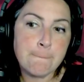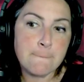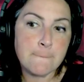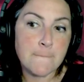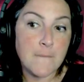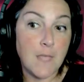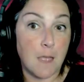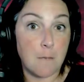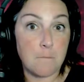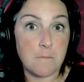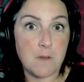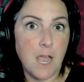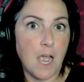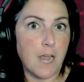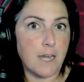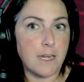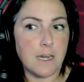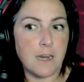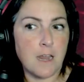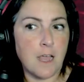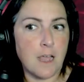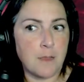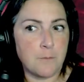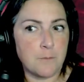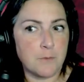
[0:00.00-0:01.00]
I'm
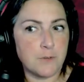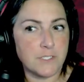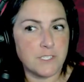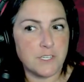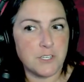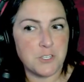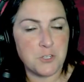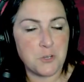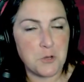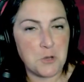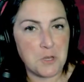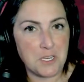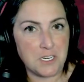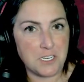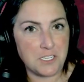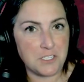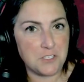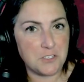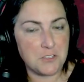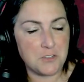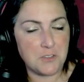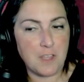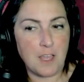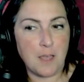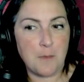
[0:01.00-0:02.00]
99% sure he didn't
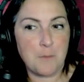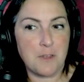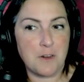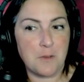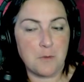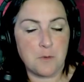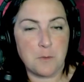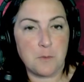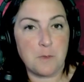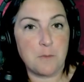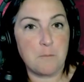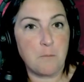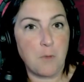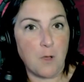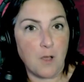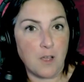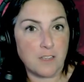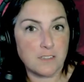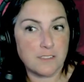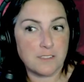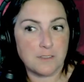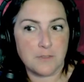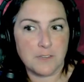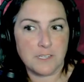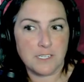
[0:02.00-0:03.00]
do that, but it would have been
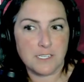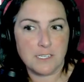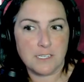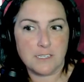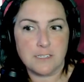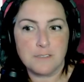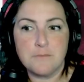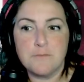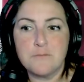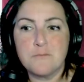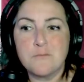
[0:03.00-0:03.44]
boss if he did.